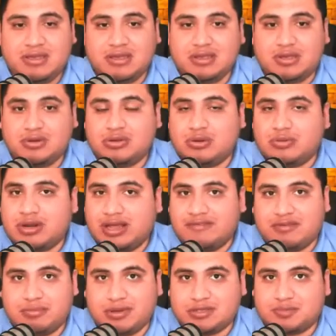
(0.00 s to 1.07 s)
you don't have
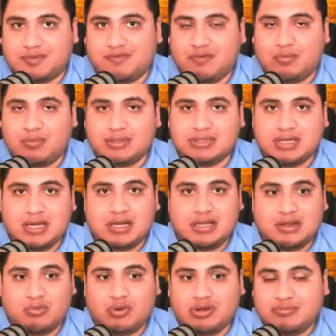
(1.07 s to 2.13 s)
the best performance.
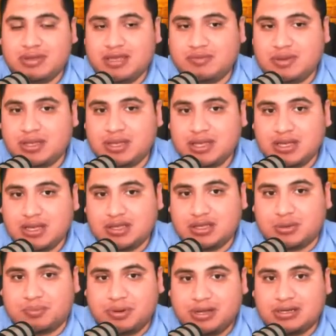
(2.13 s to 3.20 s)
That when maybe
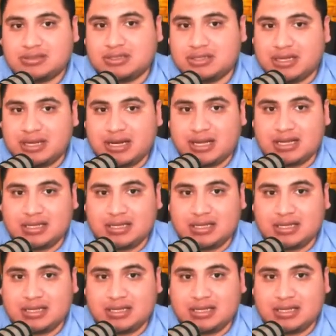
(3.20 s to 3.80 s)
your players are not